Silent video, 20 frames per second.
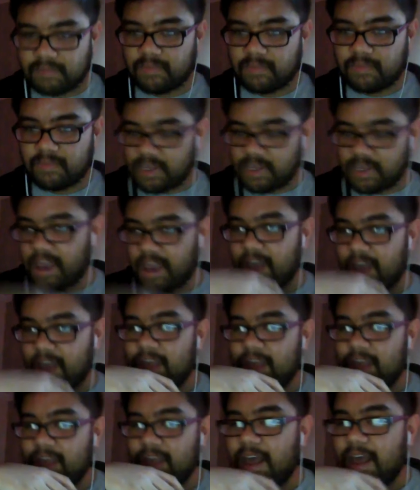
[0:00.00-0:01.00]
Yeah,
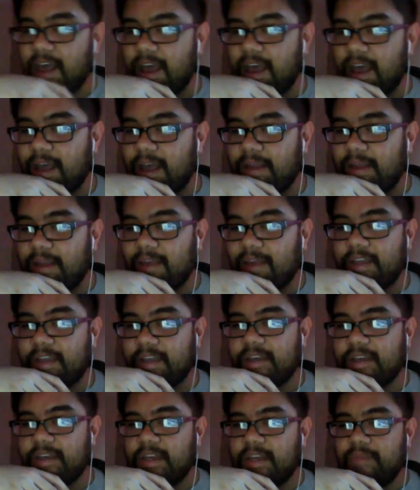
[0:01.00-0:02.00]
I think
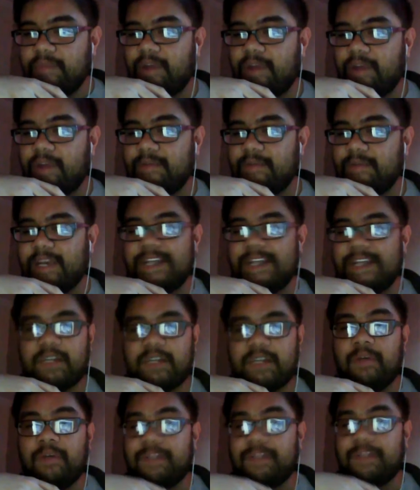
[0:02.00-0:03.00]
probably, and it's
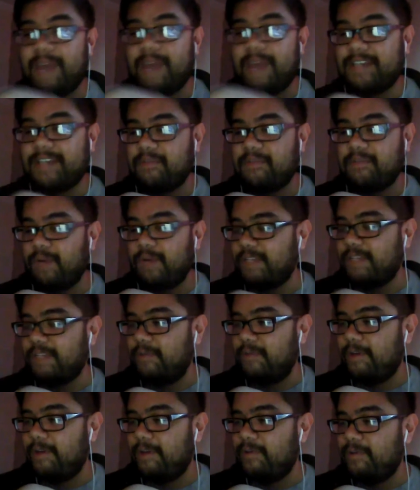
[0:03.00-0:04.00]
always a passive aggressive
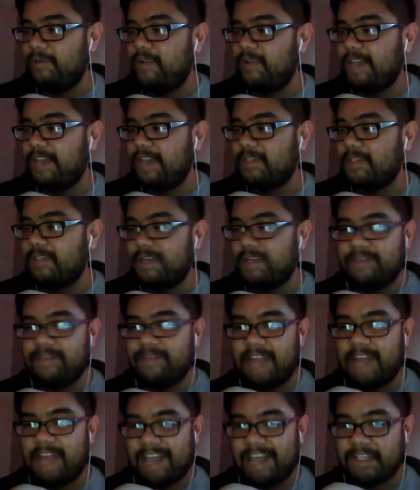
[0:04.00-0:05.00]
war of who gets to leave
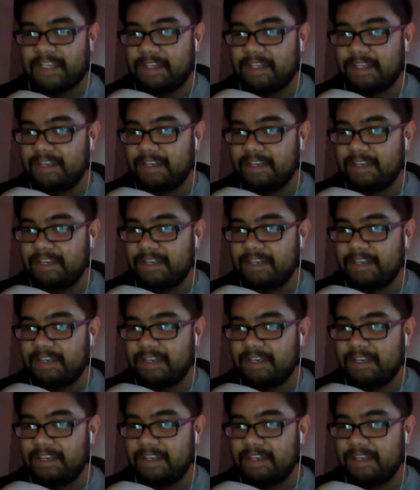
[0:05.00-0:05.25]
last.